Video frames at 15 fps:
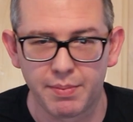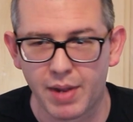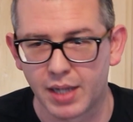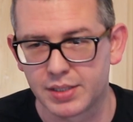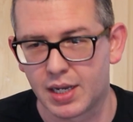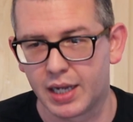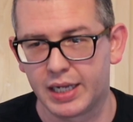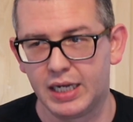I'm
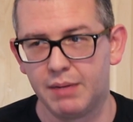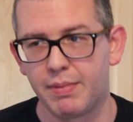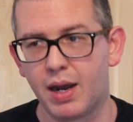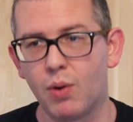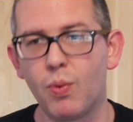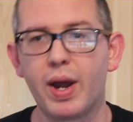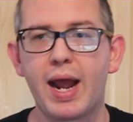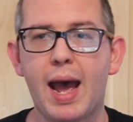not talking
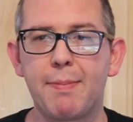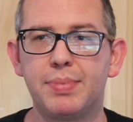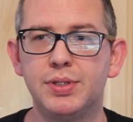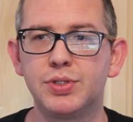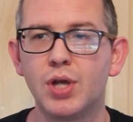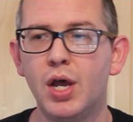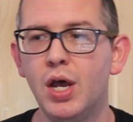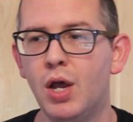about what
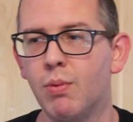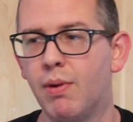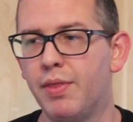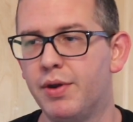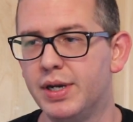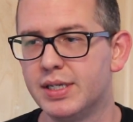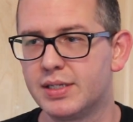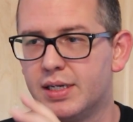happens when
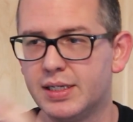there is